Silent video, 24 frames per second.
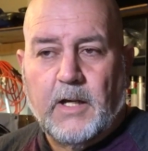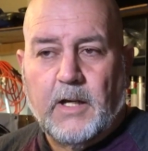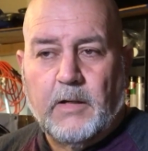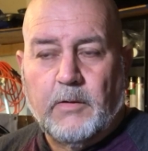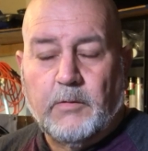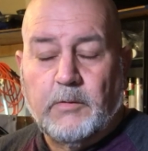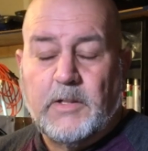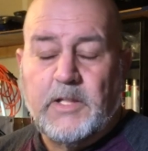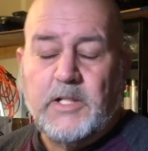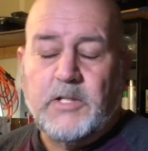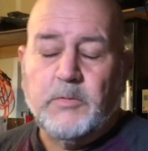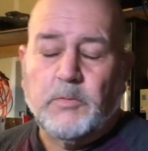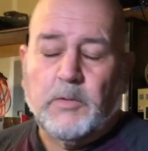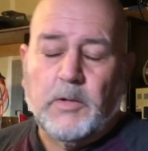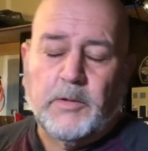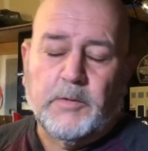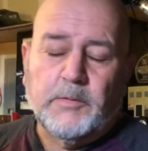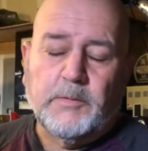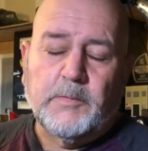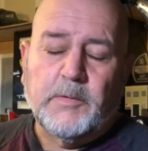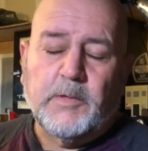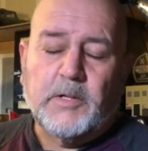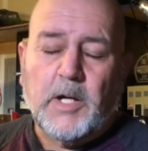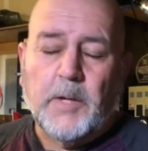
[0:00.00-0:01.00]
at least well
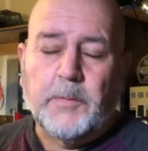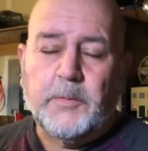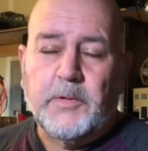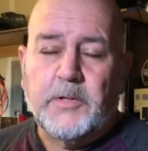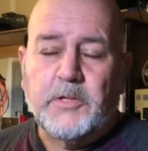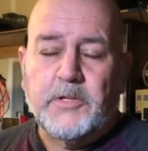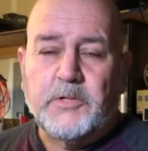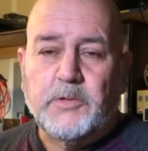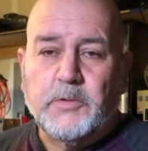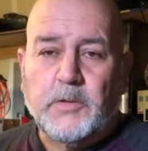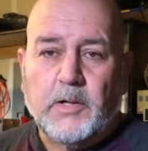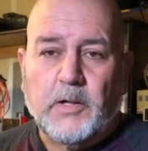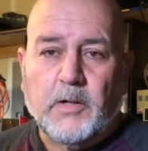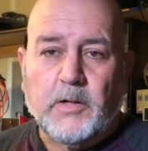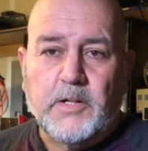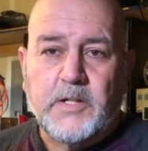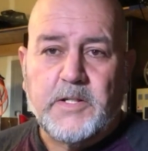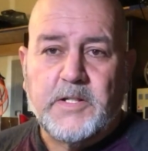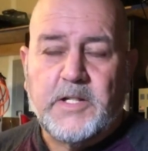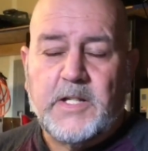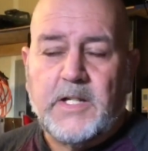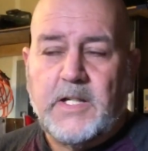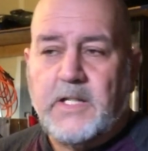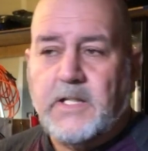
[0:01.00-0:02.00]
a couple years doing
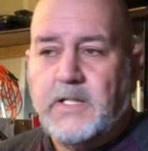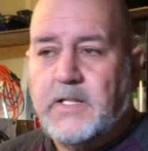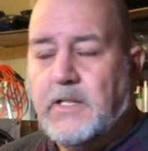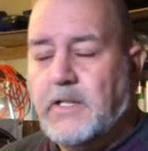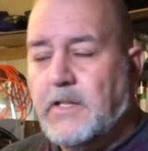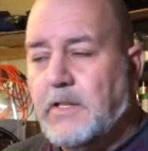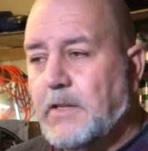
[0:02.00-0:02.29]
RCs.